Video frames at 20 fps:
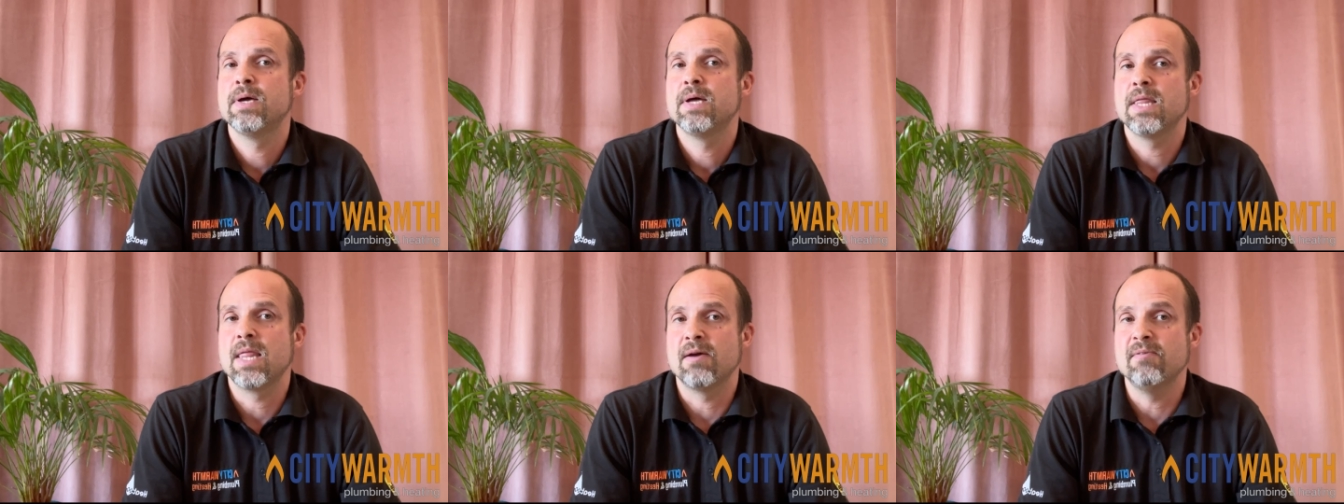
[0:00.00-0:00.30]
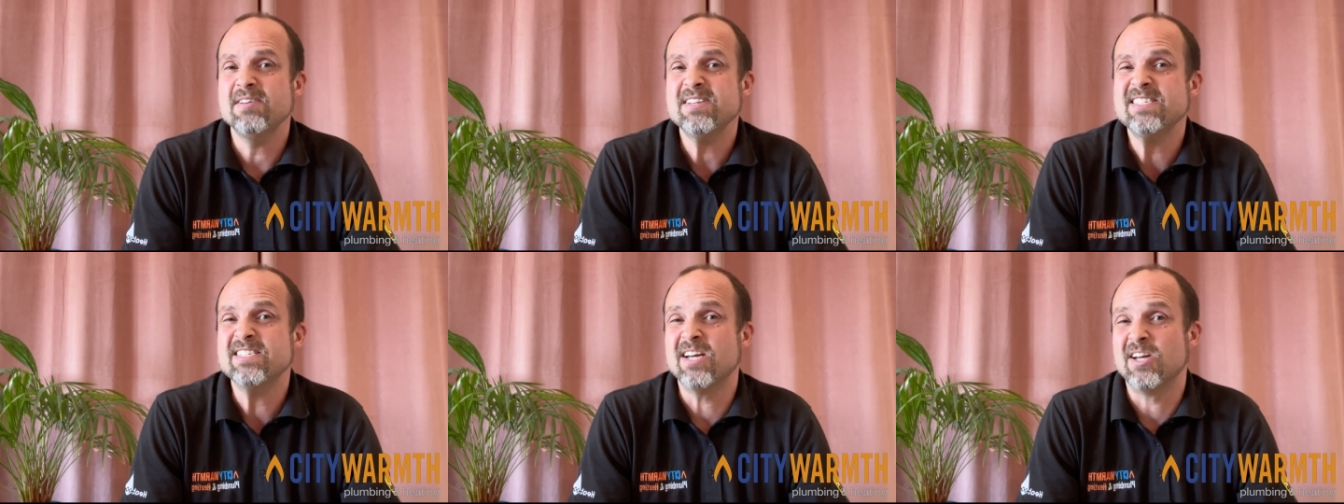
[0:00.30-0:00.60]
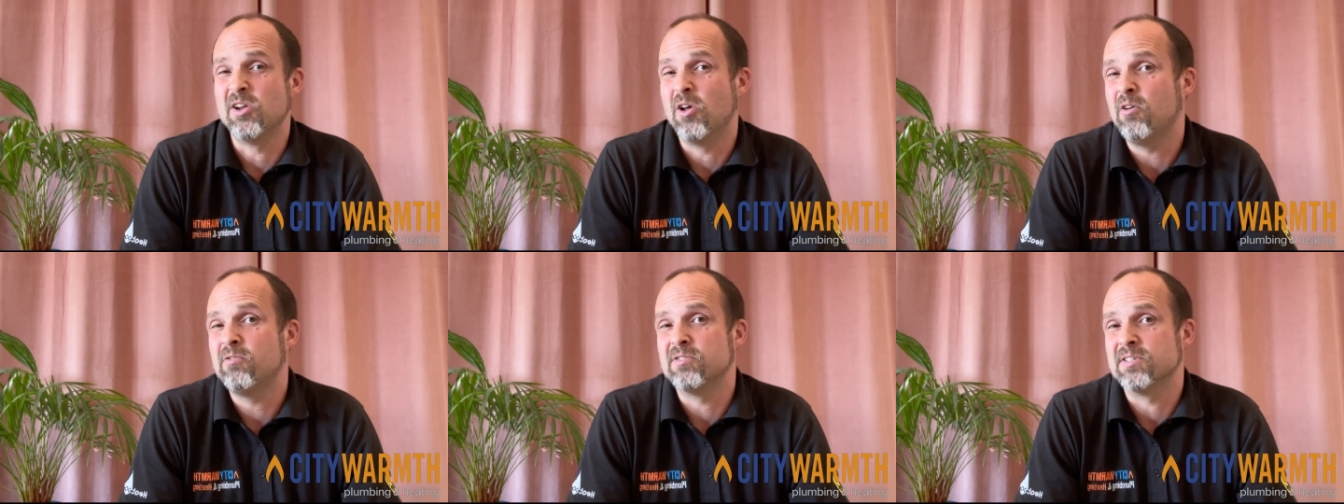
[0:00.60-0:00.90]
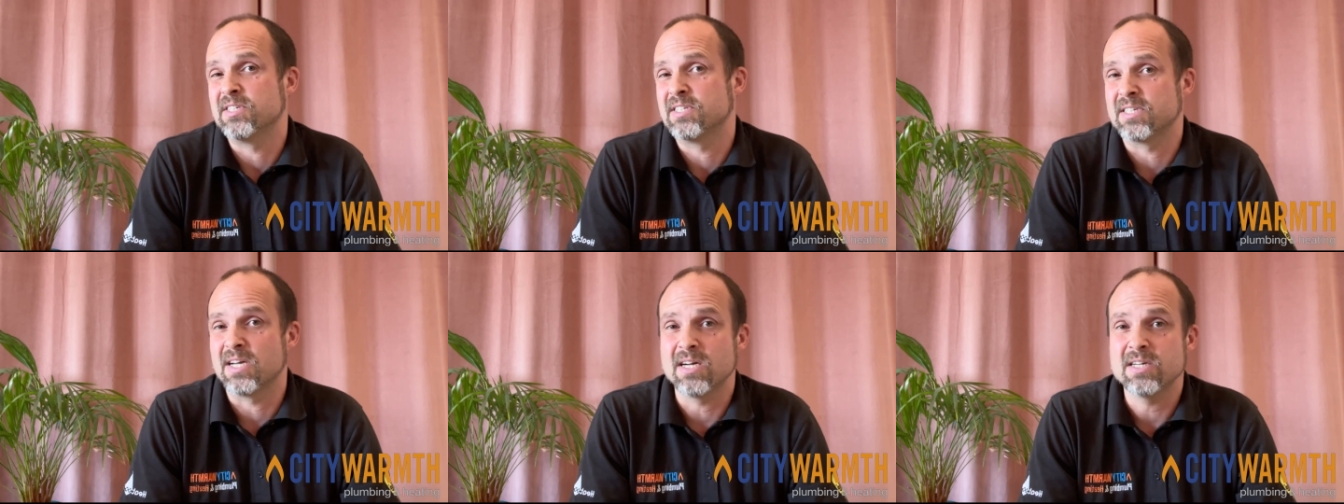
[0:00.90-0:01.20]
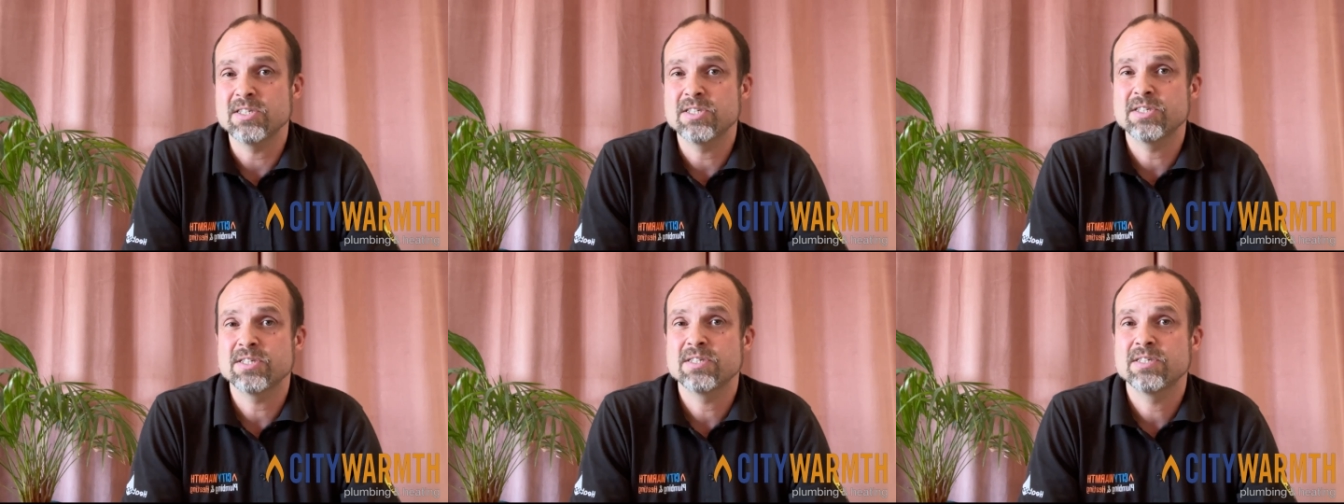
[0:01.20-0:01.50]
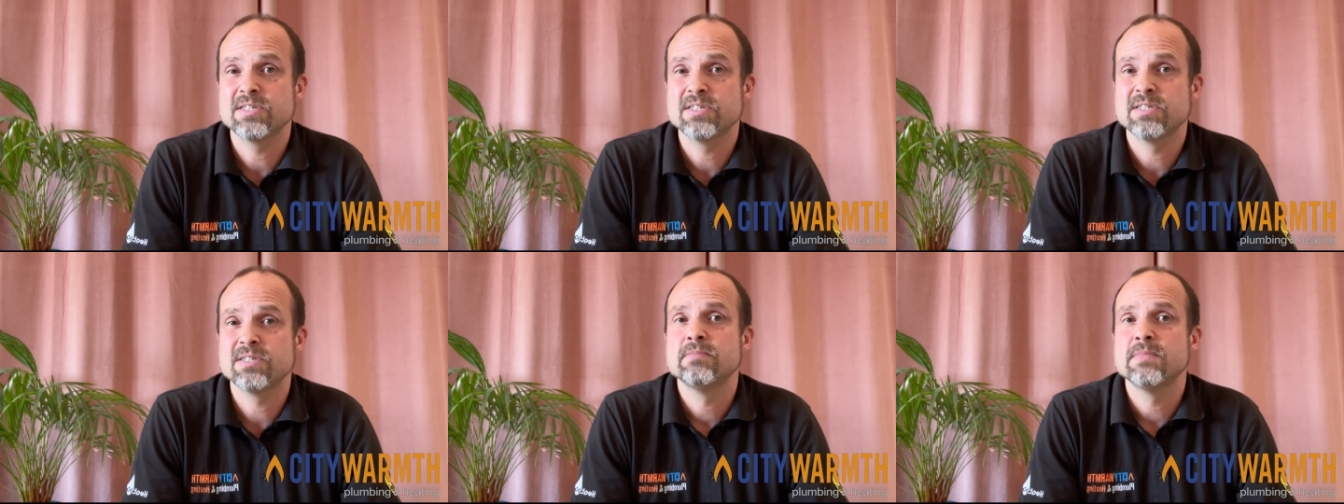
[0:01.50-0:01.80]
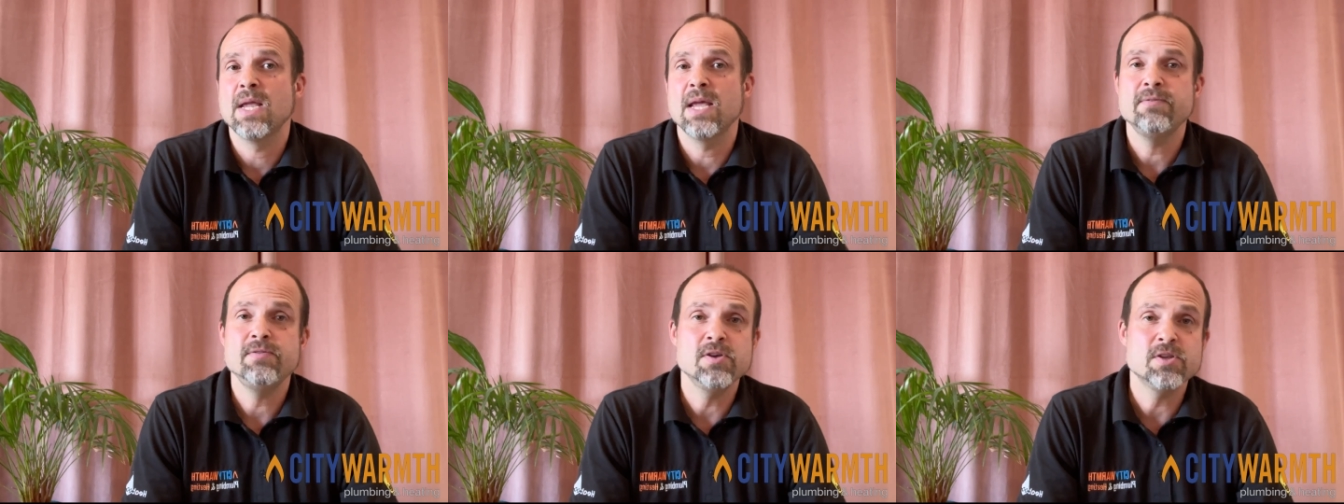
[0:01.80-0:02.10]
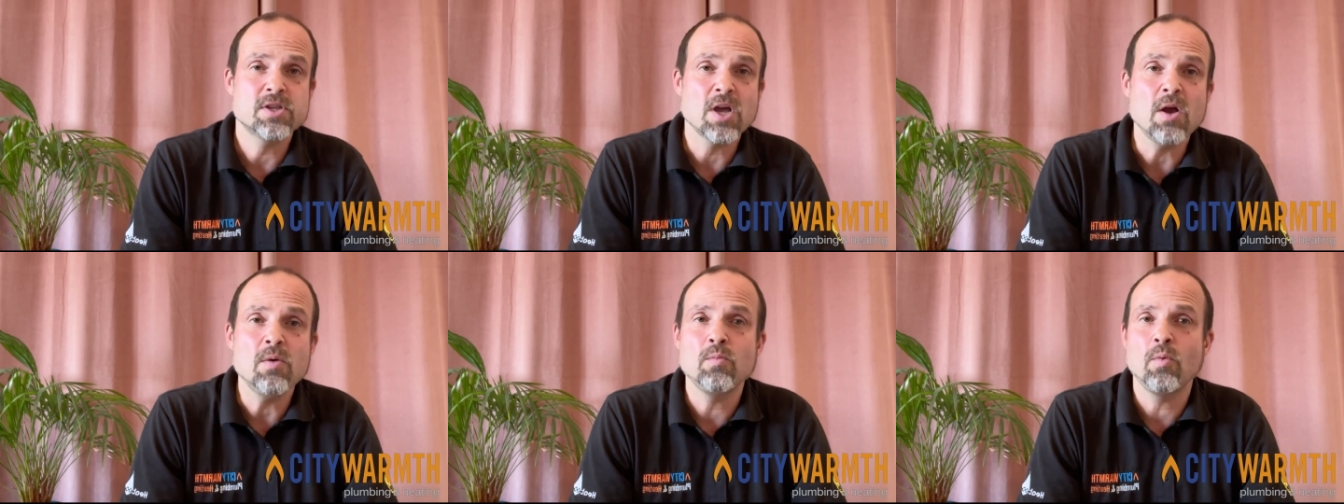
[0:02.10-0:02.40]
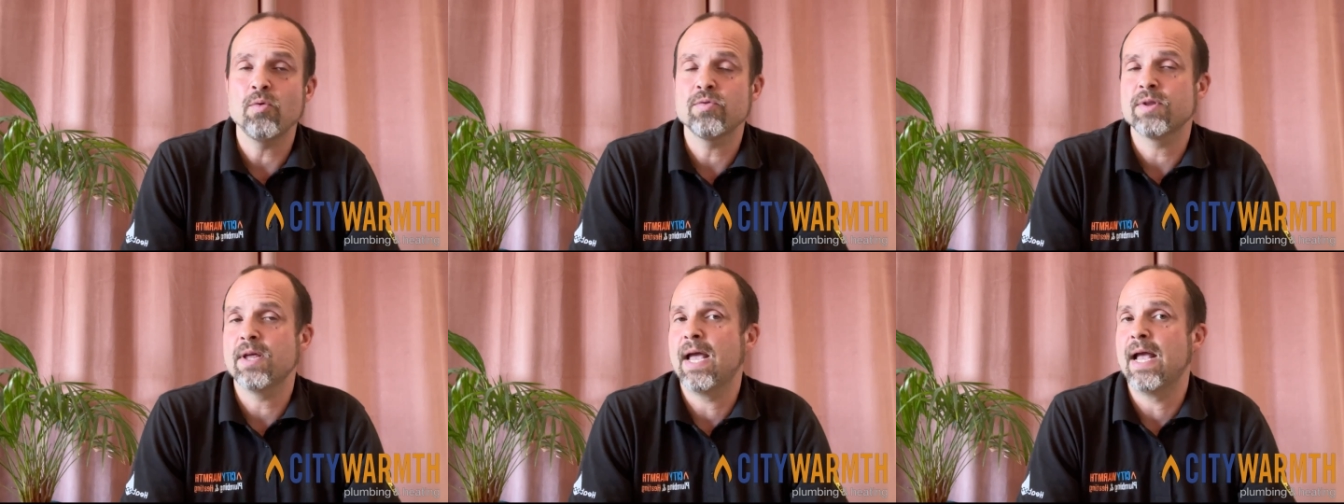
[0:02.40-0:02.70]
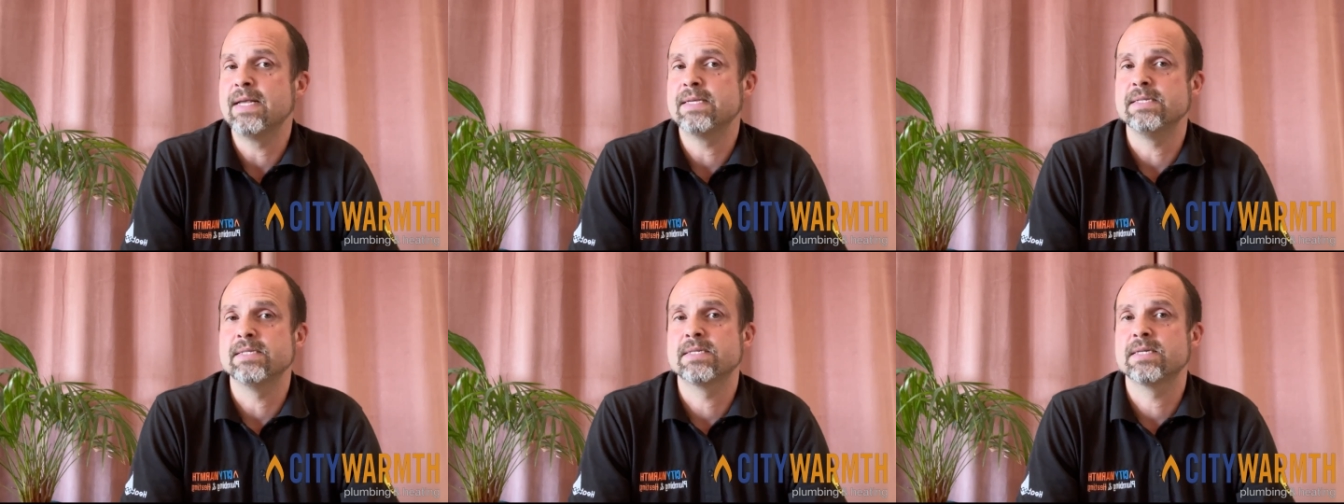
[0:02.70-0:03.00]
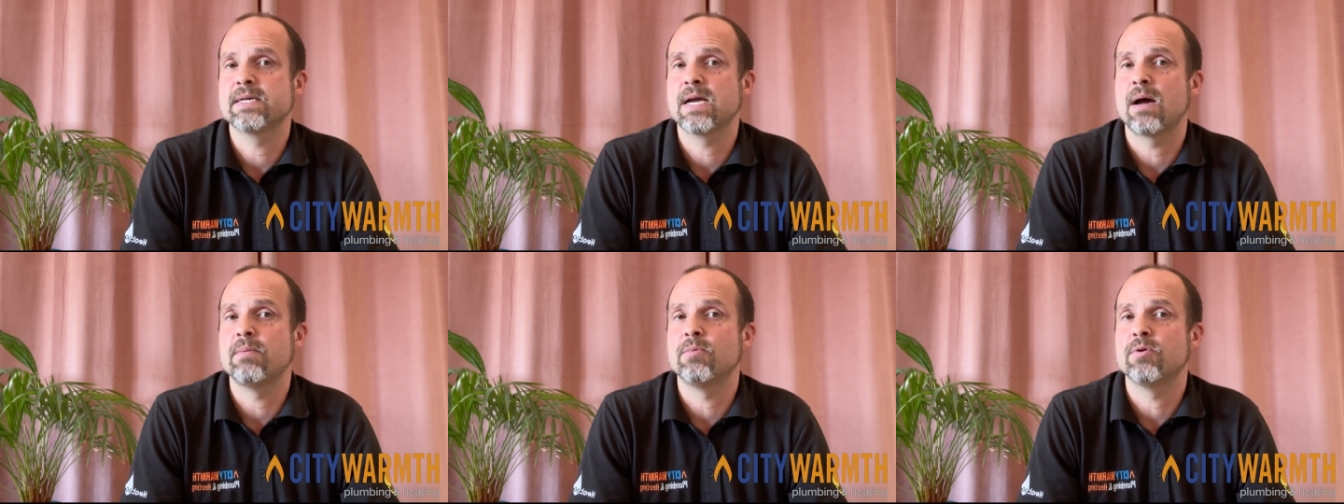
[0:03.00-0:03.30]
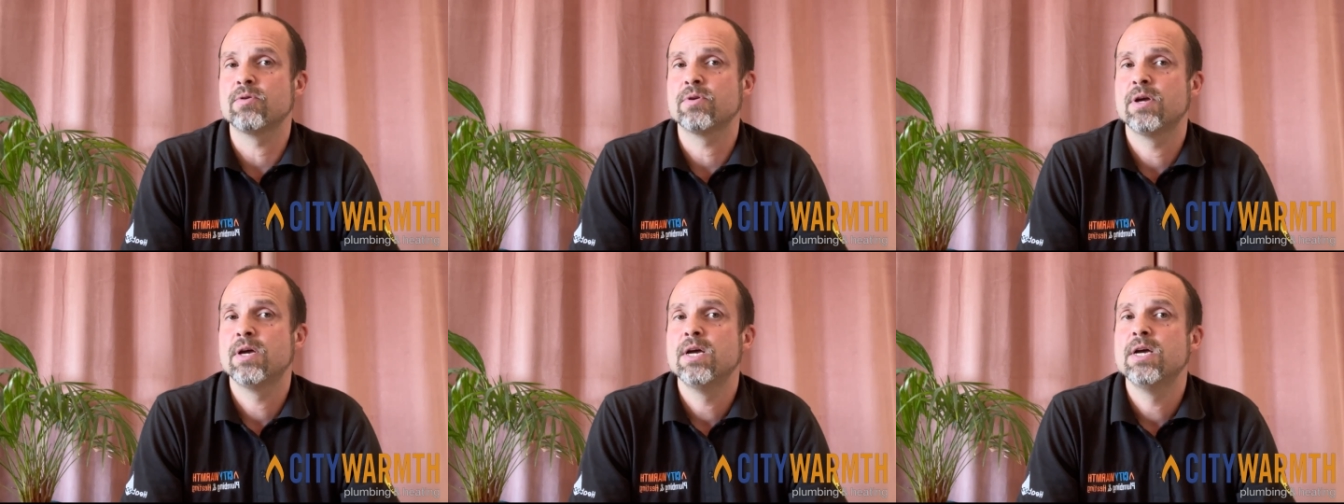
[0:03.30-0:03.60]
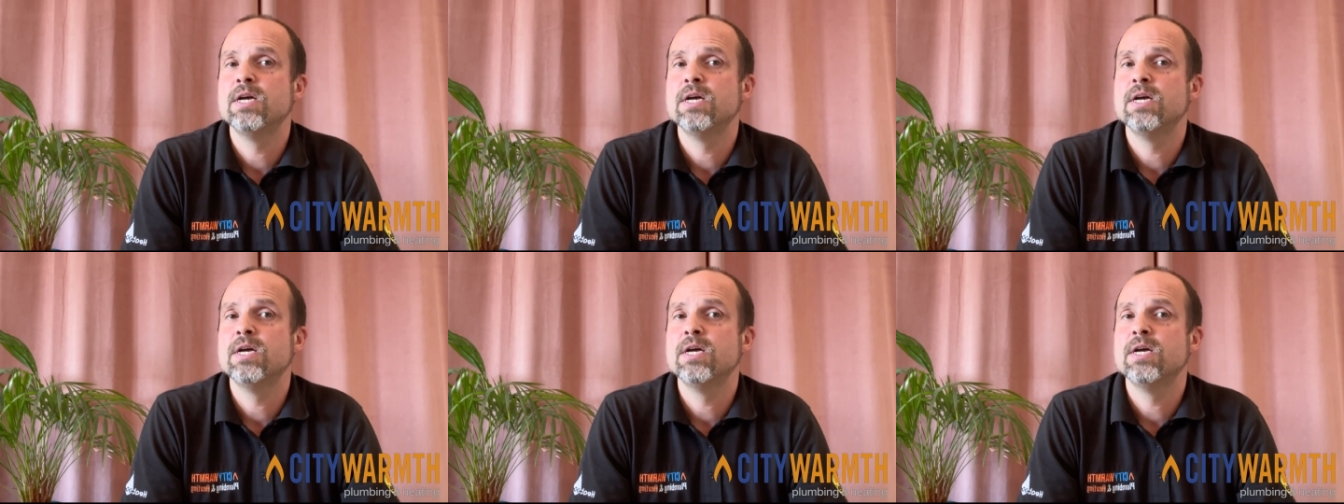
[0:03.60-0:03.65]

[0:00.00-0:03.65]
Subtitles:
There isn't an off as such. If you don't want the heating to come on,